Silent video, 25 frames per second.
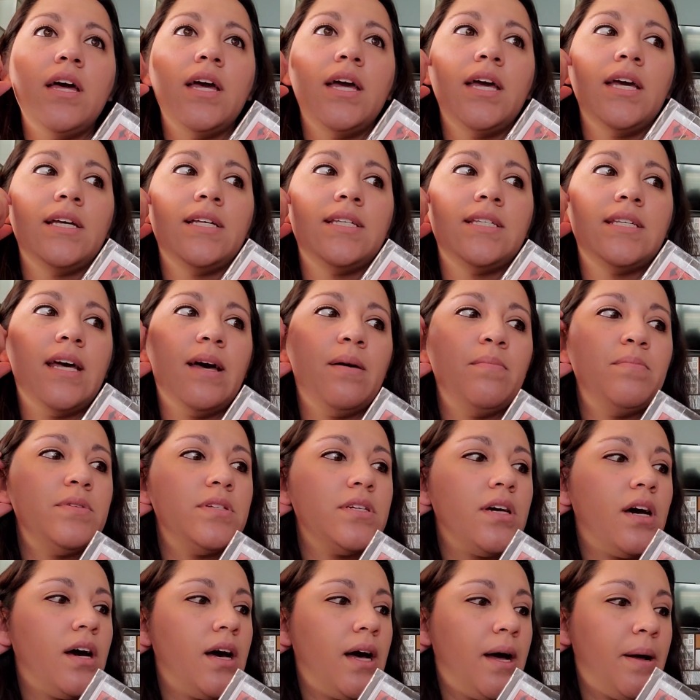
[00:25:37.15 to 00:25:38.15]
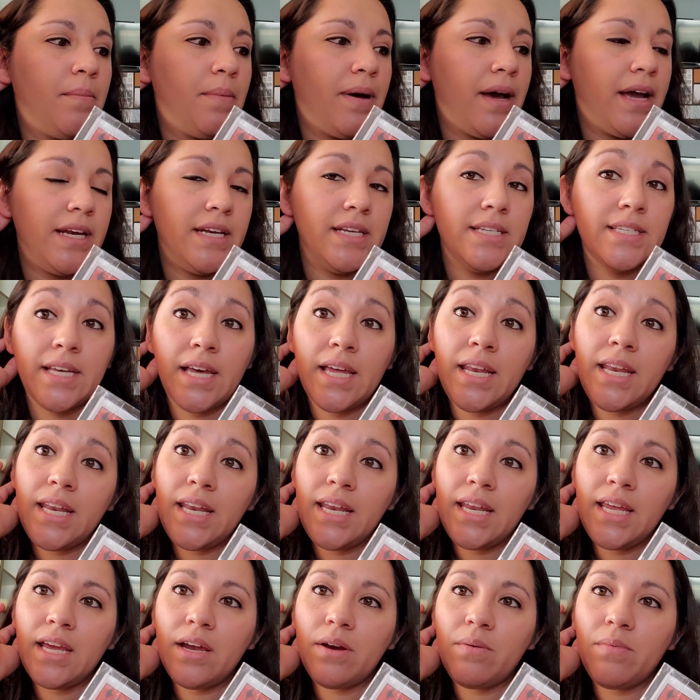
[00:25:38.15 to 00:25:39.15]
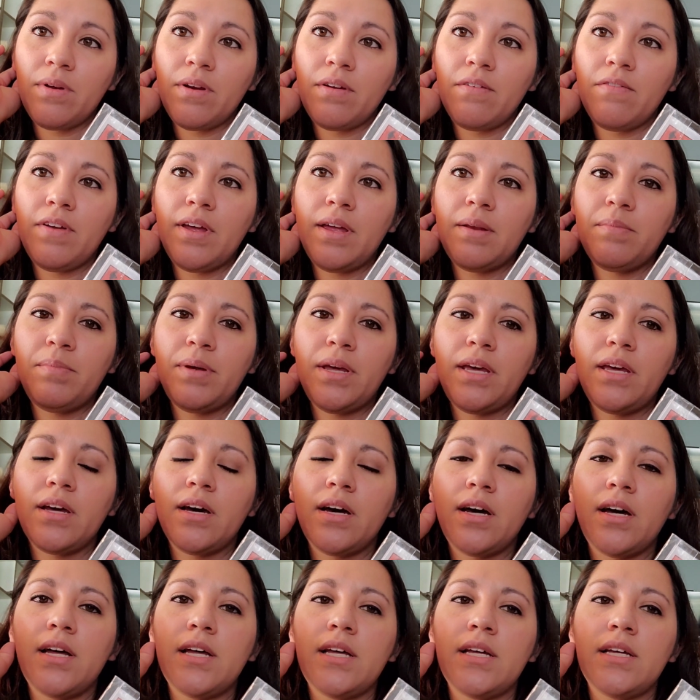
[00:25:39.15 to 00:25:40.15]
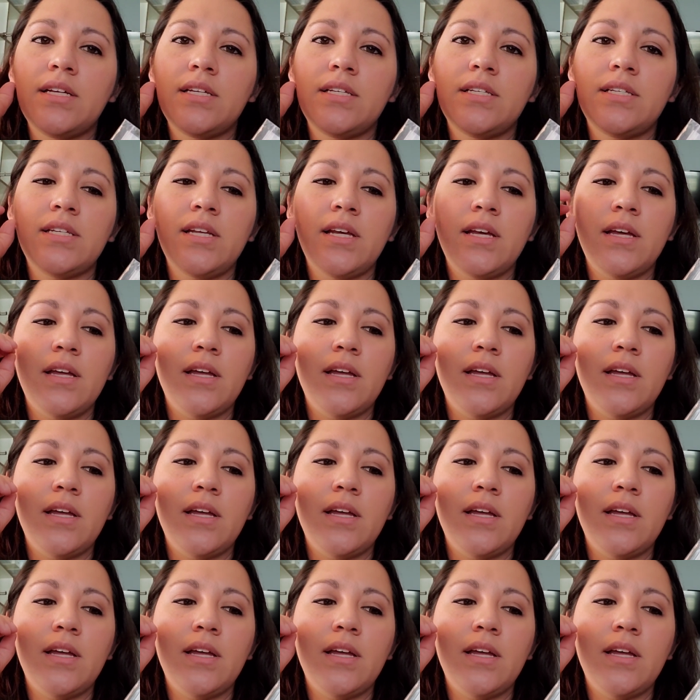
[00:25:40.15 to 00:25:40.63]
except I decided to get rid of it because